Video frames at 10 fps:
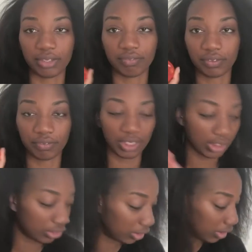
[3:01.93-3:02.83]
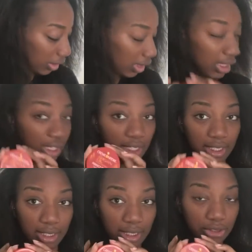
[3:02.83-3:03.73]
perfect for edges,
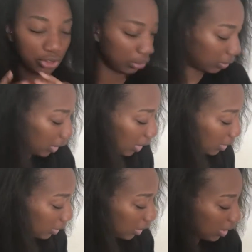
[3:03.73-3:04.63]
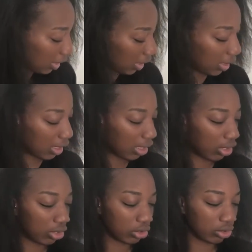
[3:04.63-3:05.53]
and I like to use this. And I
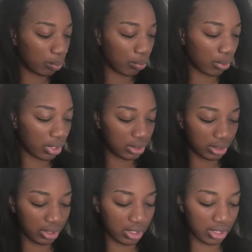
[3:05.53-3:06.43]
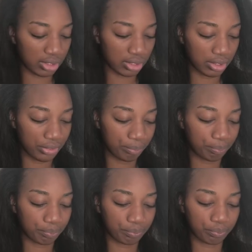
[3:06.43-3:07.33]
also bought this
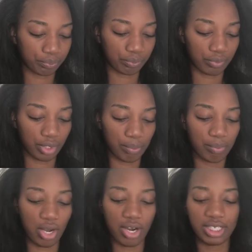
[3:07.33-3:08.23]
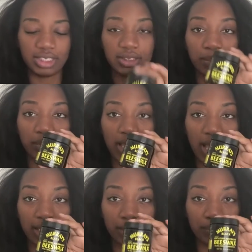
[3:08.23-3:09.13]
Mari's black